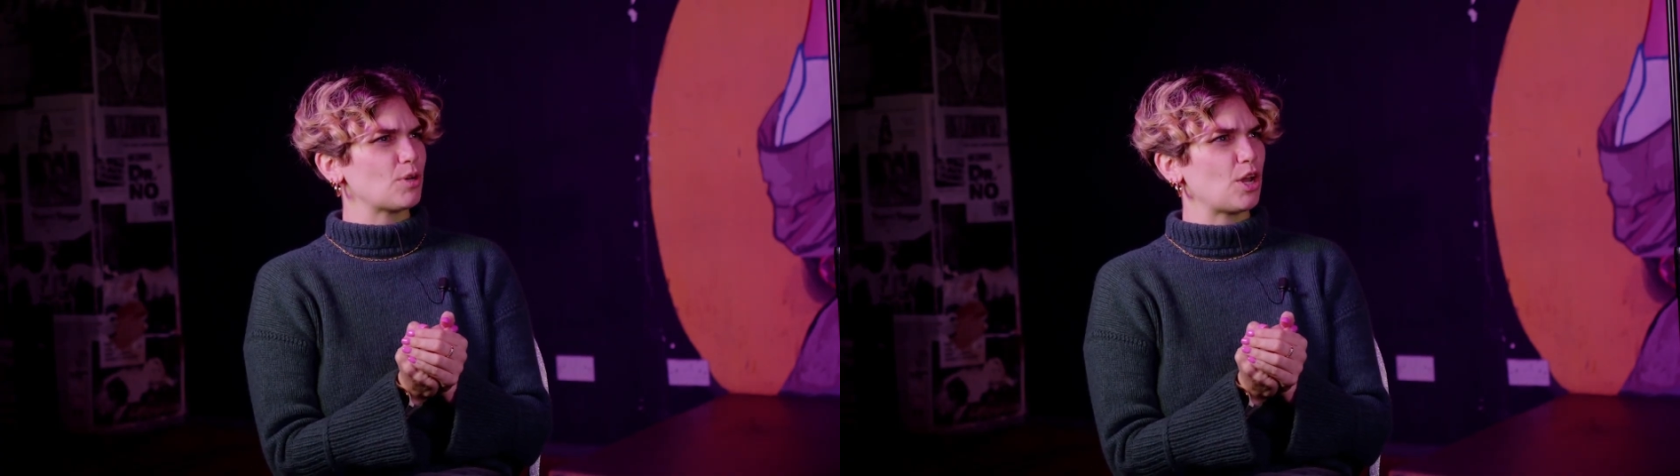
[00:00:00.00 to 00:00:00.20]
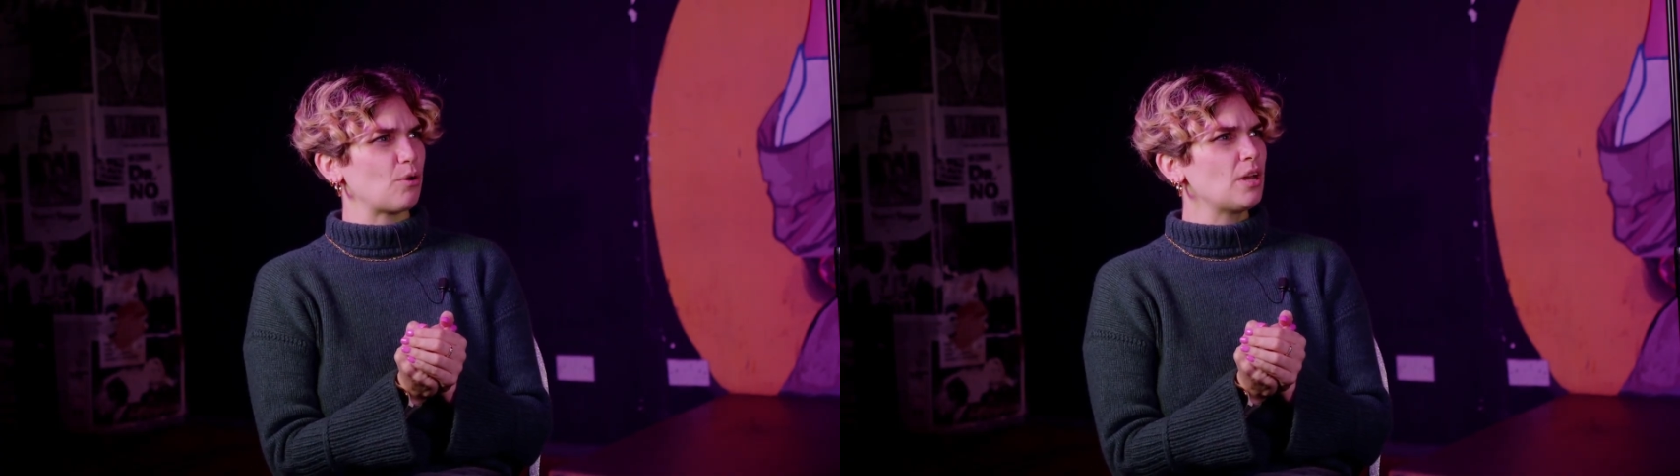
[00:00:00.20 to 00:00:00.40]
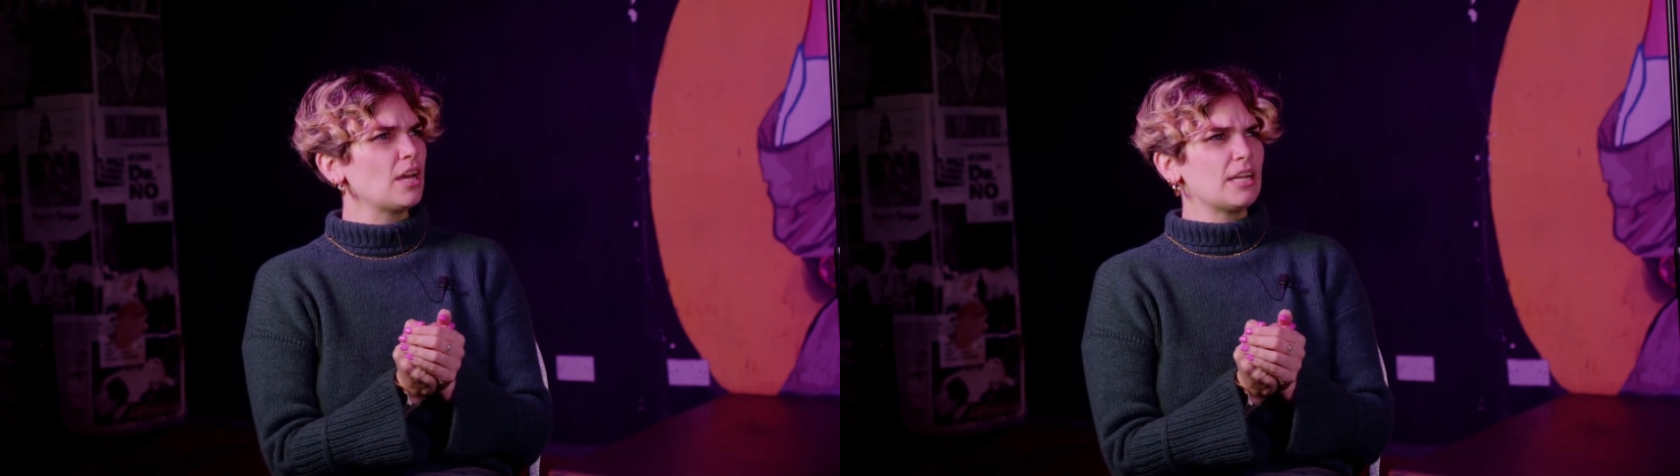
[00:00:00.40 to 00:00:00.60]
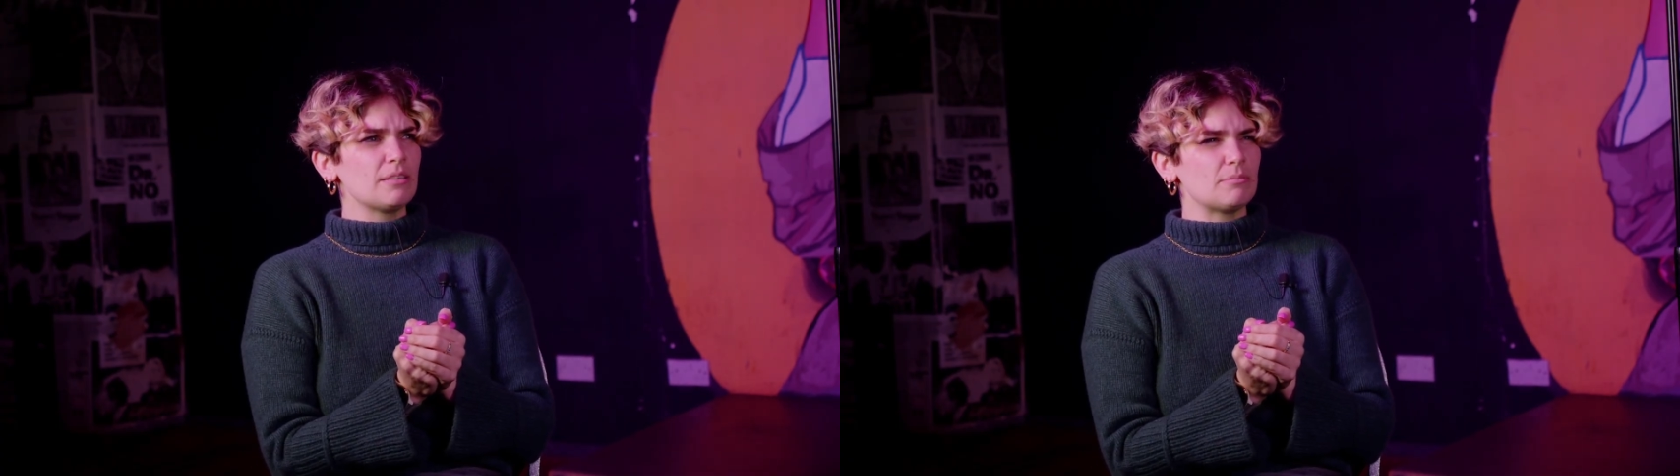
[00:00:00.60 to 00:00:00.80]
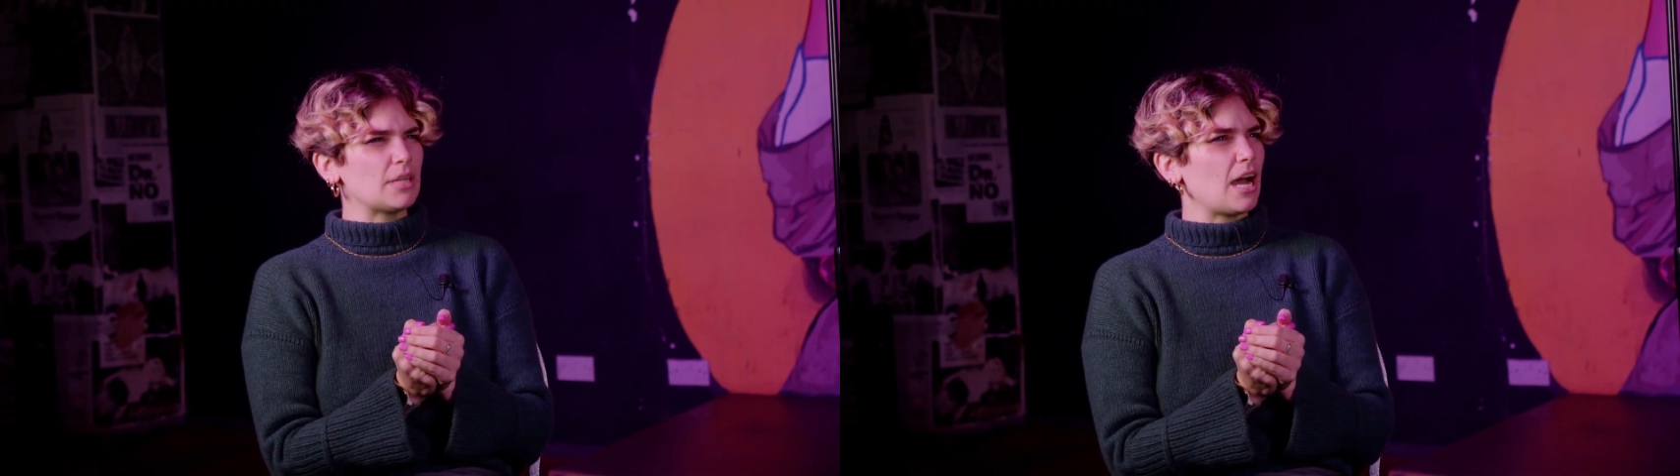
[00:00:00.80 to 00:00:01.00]
go,
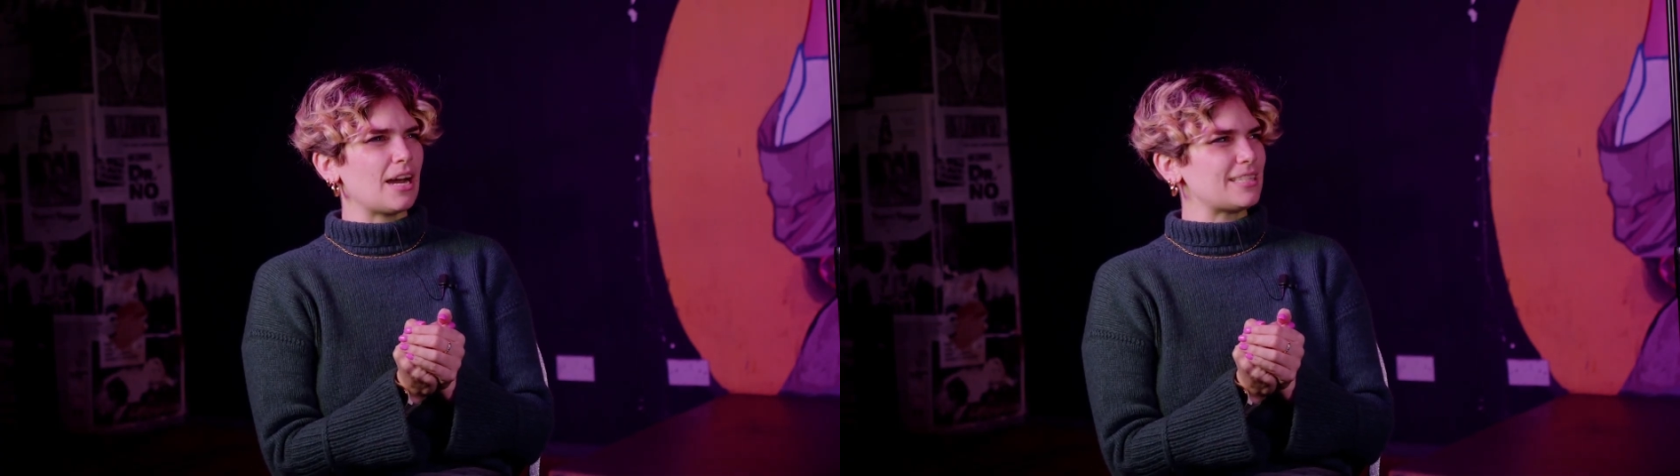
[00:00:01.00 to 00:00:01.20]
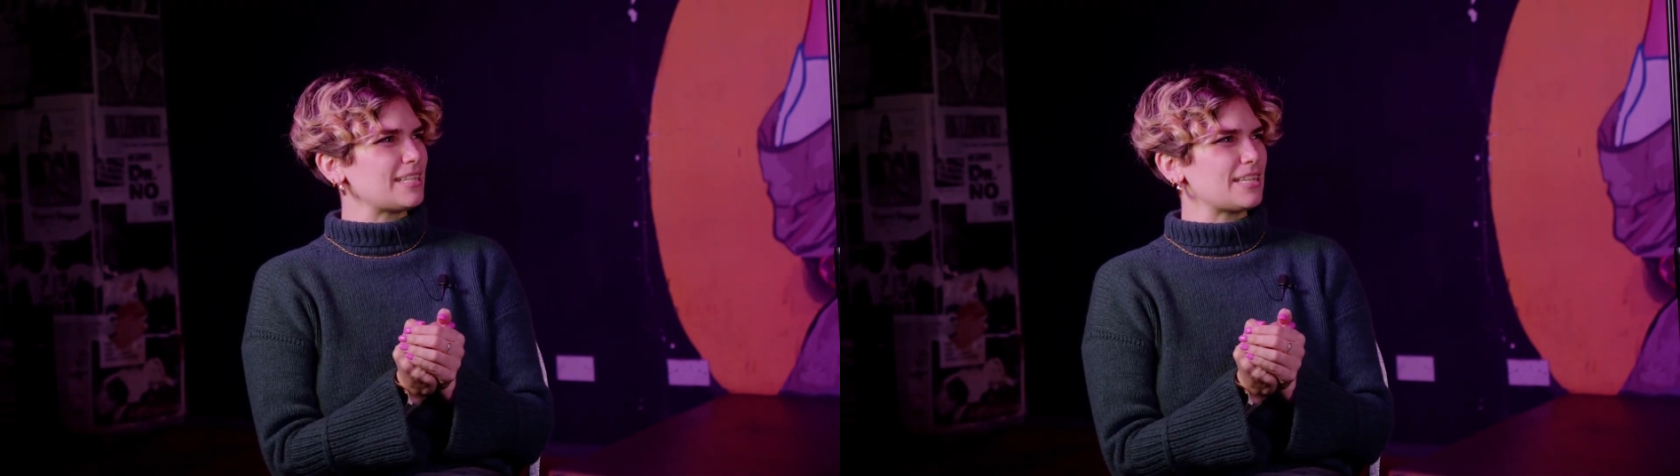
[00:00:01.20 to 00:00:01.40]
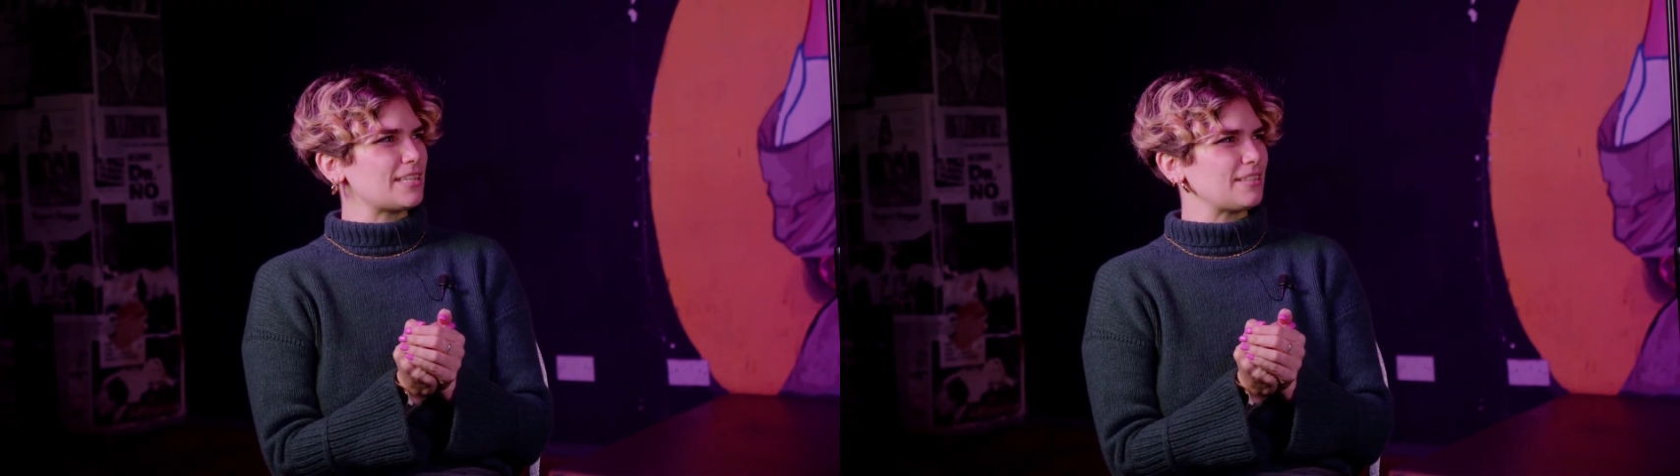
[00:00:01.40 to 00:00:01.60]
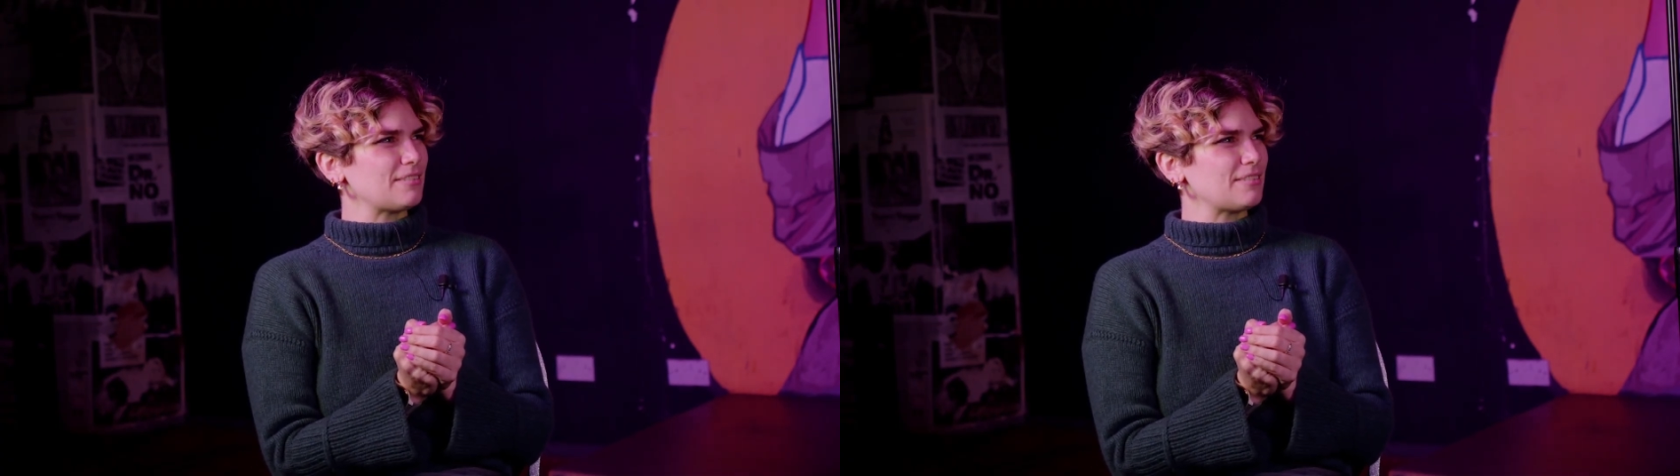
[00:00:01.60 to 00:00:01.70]
nah, this isn't.